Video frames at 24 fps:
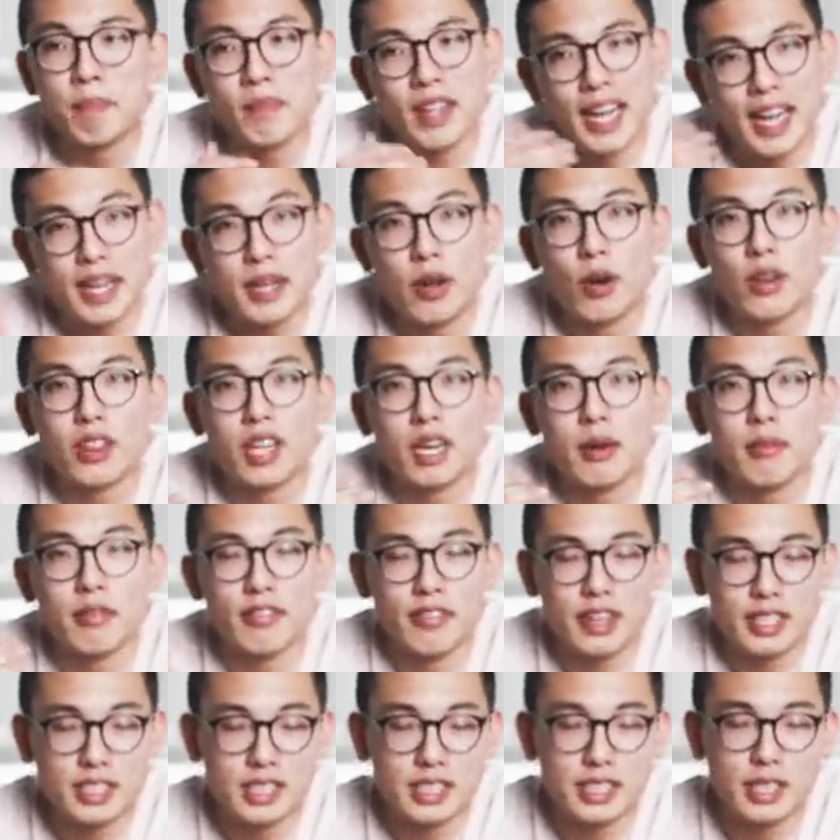I know that I'm
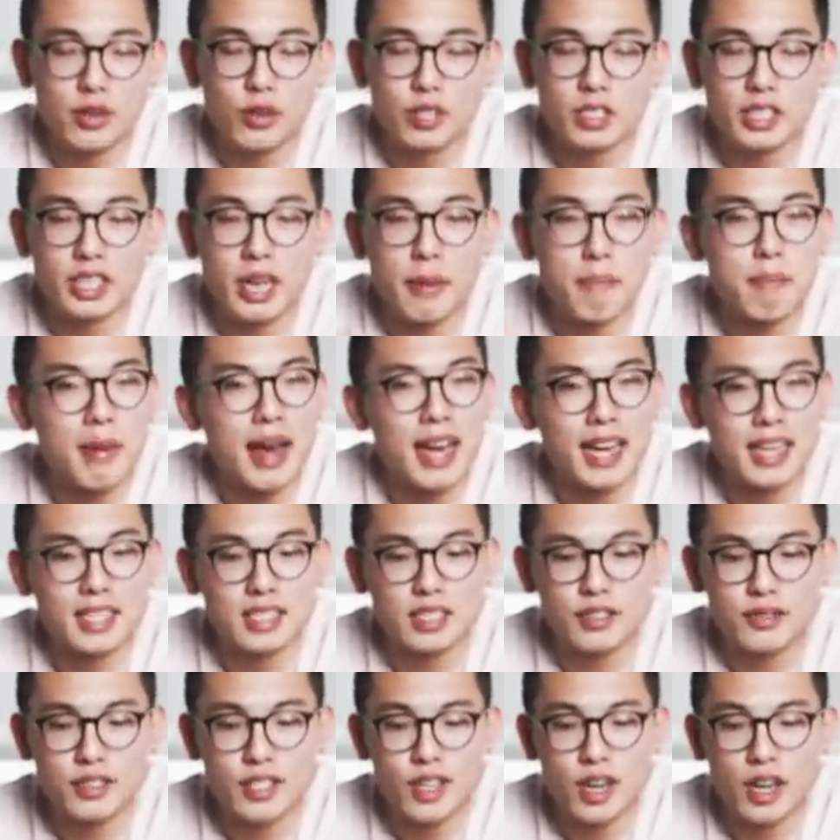eventually going to get back
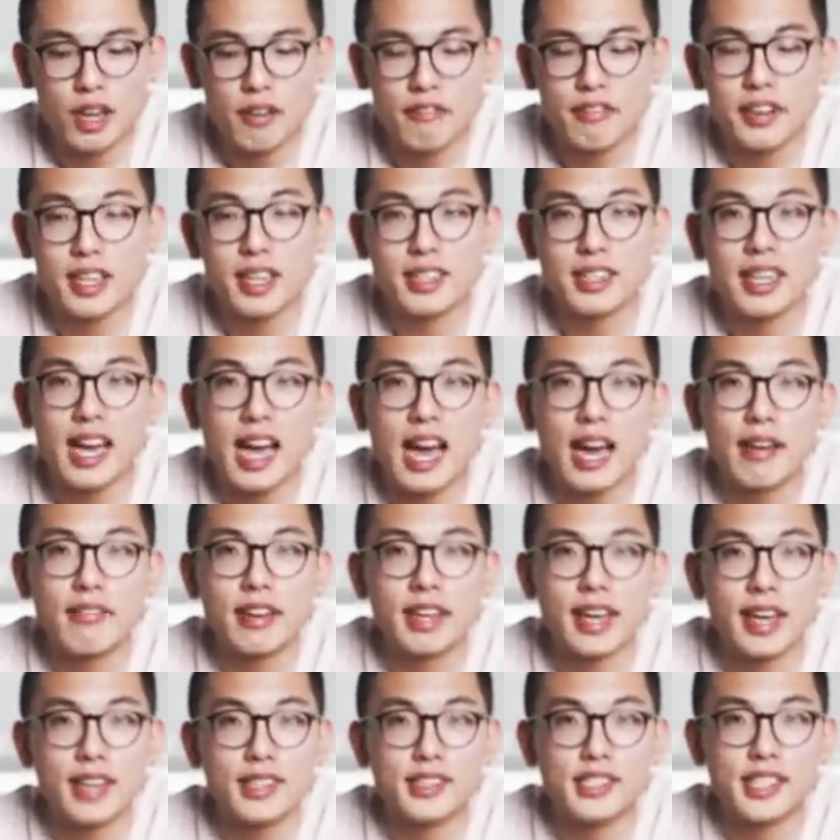into photography, and
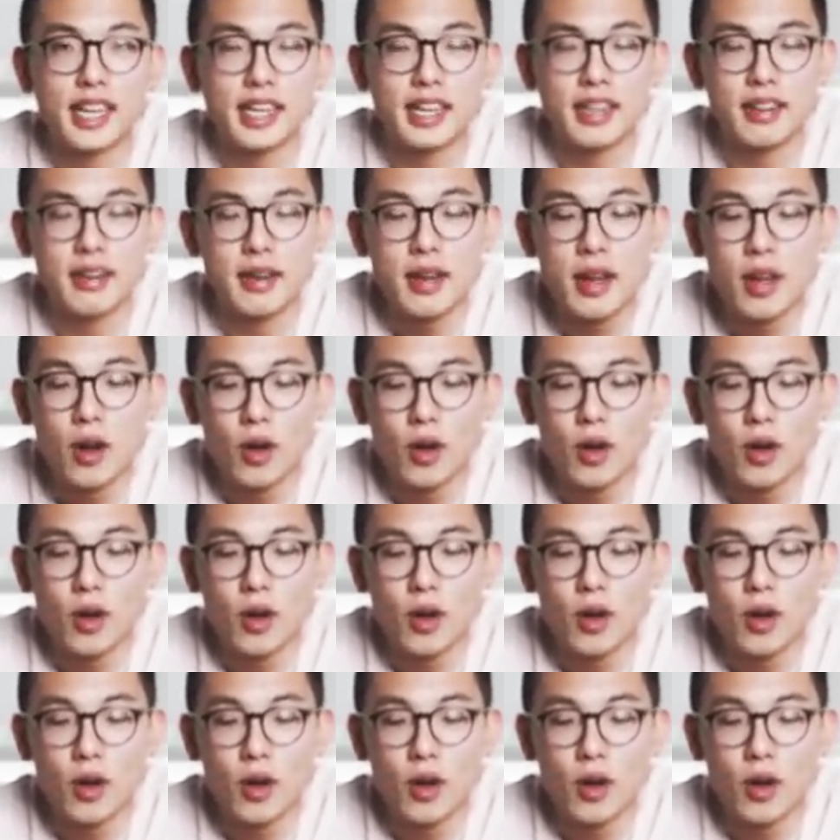having a second